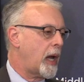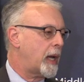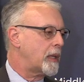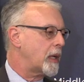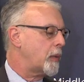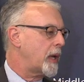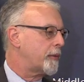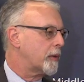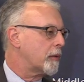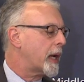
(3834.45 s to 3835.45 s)
I think we
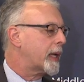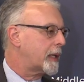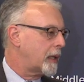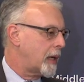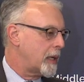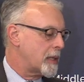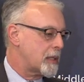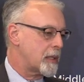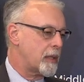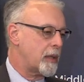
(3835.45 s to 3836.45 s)
have to recognize